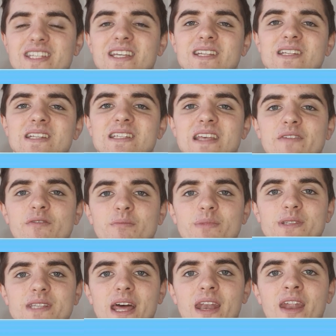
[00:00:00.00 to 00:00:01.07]

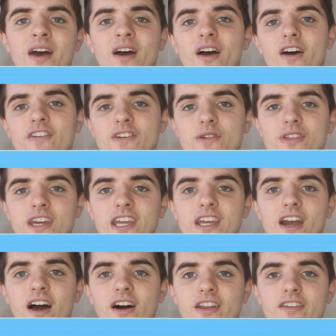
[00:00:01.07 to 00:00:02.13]
67% of you think
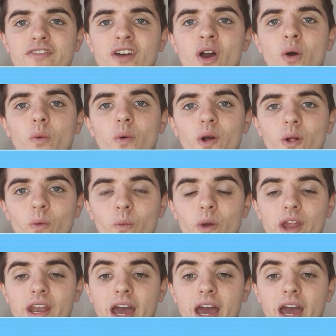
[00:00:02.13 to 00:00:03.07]
Cardiff will win,